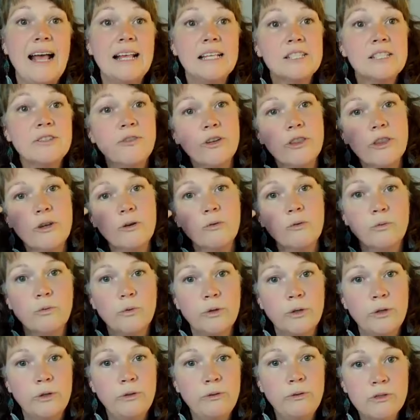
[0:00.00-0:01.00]
ask for the
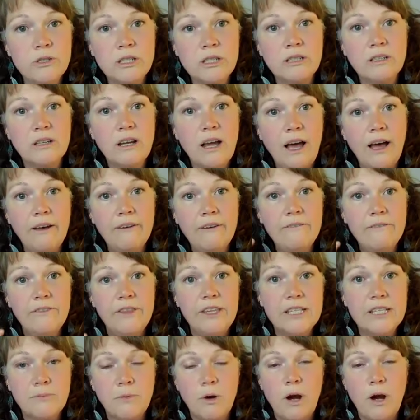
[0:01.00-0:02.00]
root
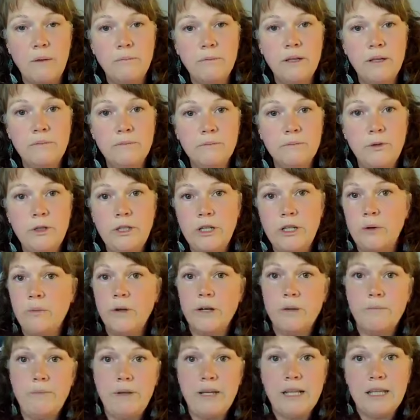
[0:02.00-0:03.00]
of this problem. We
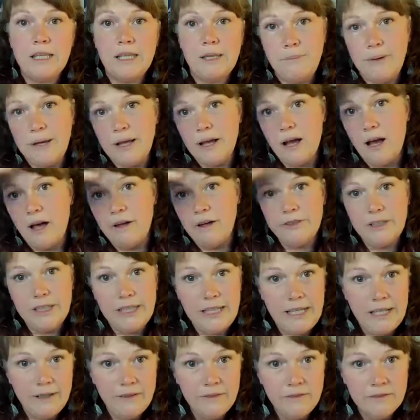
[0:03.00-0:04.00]
don't want to be clipping
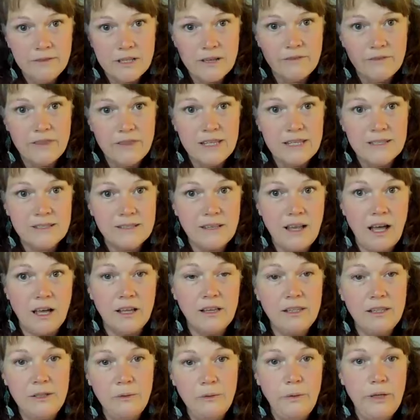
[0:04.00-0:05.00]
off leaves of this
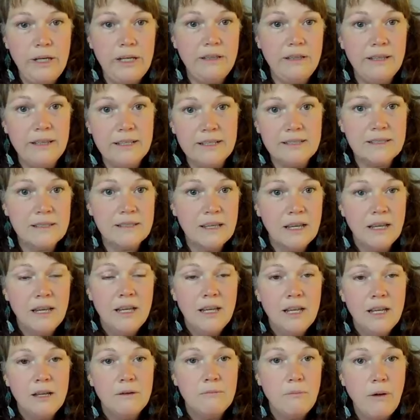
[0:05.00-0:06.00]
ugly weed that's
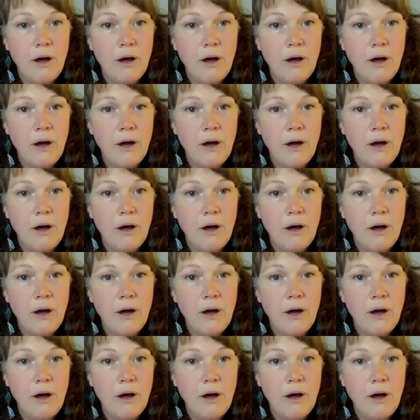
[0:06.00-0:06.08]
